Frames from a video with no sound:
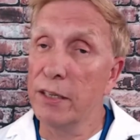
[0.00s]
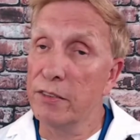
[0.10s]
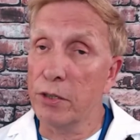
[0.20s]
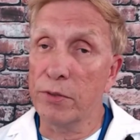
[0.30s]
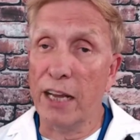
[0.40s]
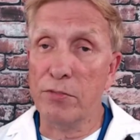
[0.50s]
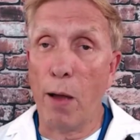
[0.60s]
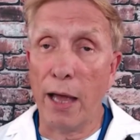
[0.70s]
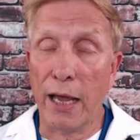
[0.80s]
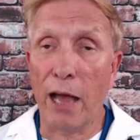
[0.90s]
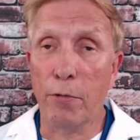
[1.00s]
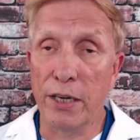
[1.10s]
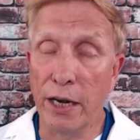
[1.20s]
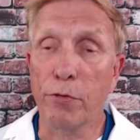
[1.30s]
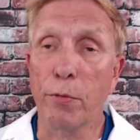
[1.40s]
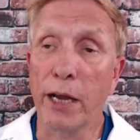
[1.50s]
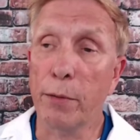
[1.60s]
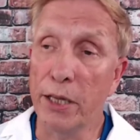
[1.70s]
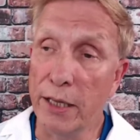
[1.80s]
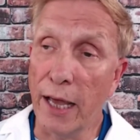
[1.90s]
So that's why I would never
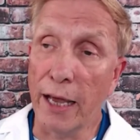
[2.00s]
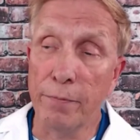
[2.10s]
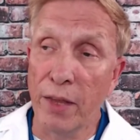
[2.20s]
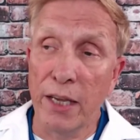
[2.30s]
recommend that.